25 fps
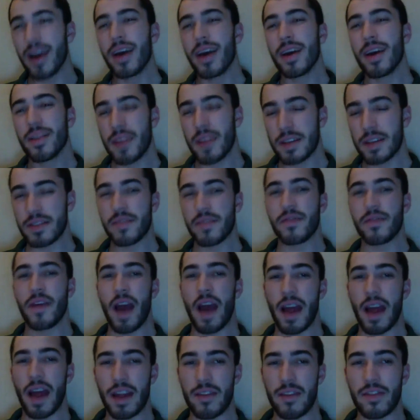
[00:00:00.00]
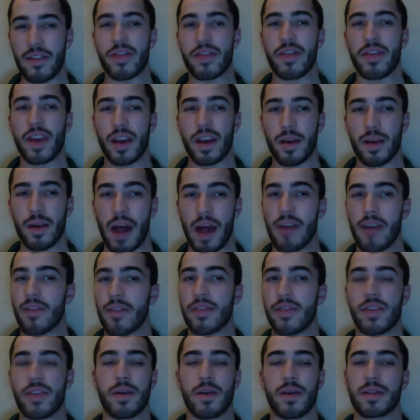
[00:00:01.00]
I didn't even think
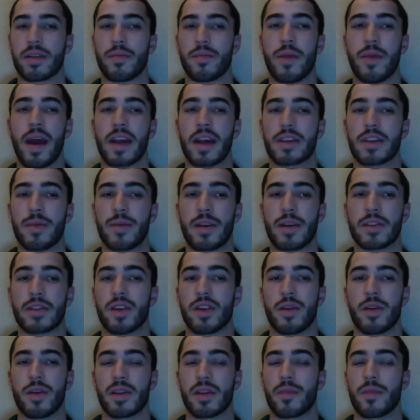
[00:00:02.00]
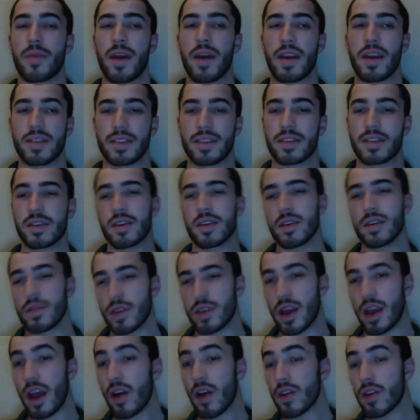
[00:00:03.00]
about the matchup. I just thought about the page.
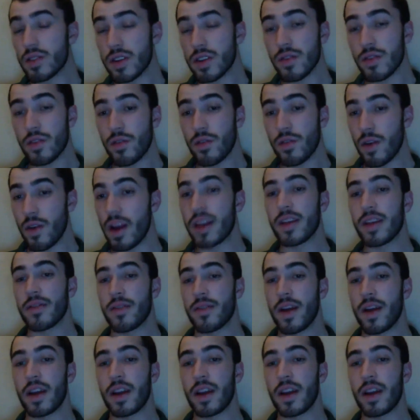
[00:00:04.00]
Carroll's a great defender.